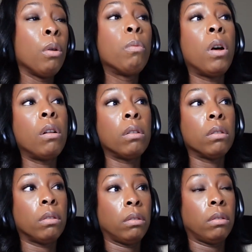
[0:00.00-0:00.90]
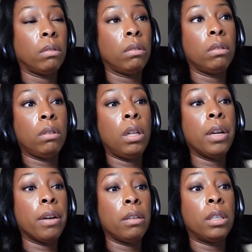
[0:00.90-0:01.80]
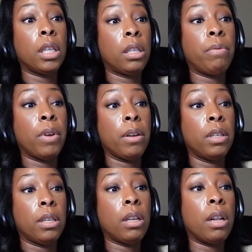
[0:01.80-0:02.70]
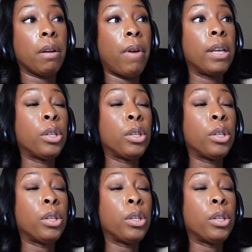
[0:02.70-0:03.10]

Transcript: Well, clear just to, just to clarify.